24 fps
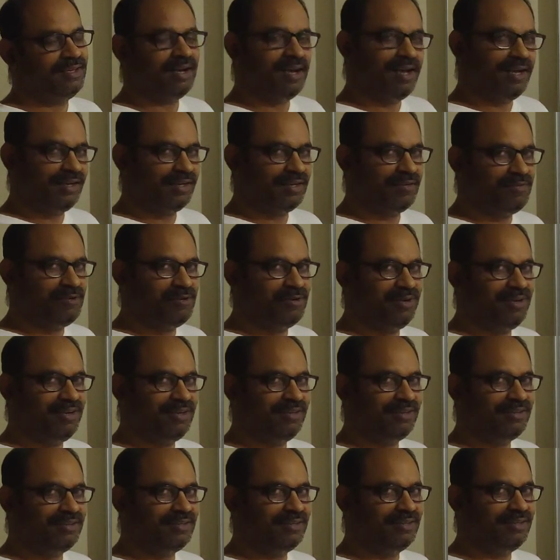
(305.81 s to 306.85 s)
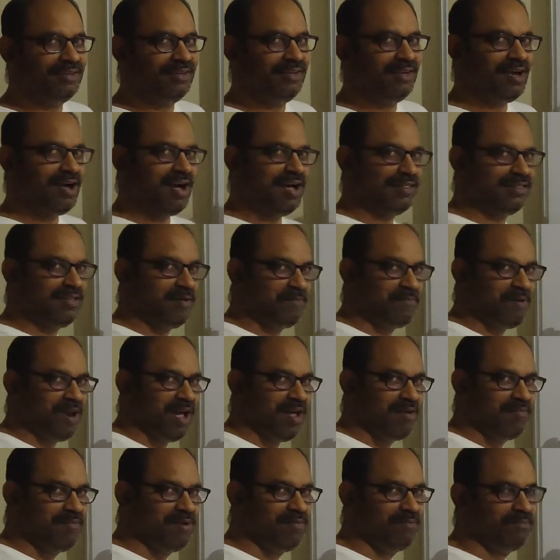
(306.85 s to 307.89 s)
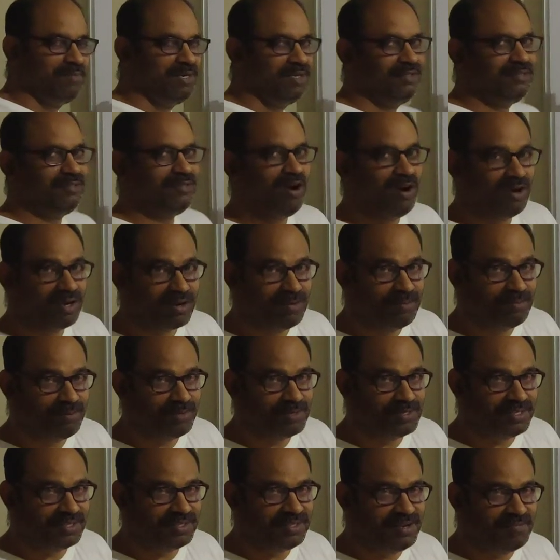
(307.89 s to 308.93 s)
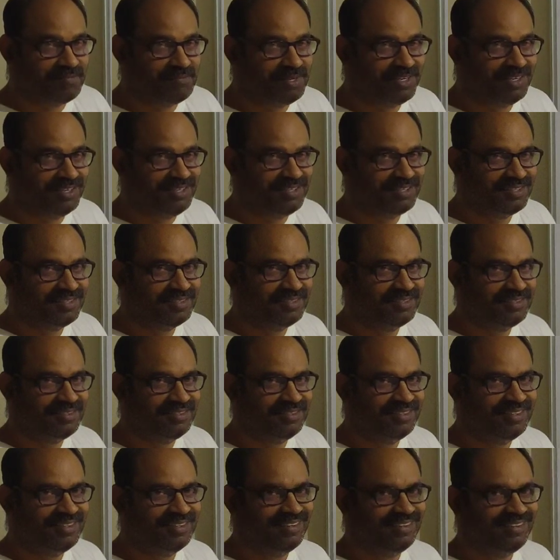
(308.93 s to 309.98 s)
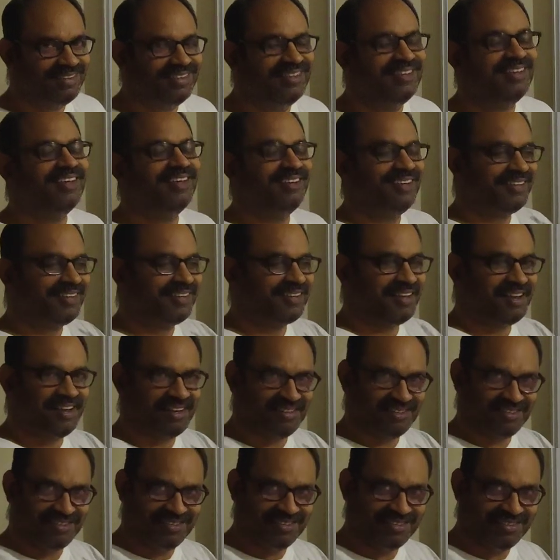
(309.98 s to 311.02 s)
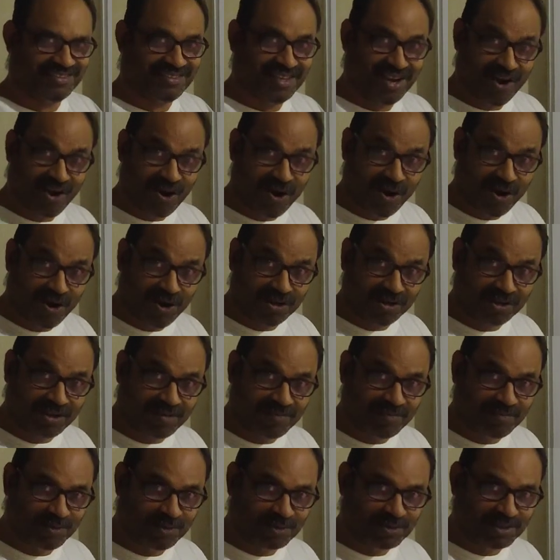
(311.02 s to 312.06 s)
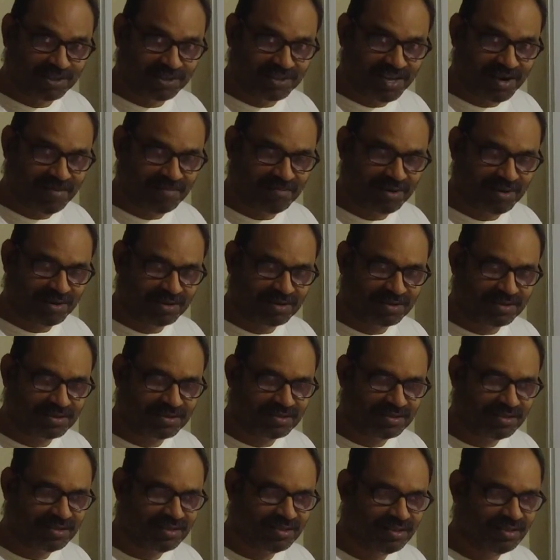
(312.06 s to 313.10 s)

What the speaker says: I'll give you a hint. Are they prime numbers or composite numbers? Correct. They are all composite numbers.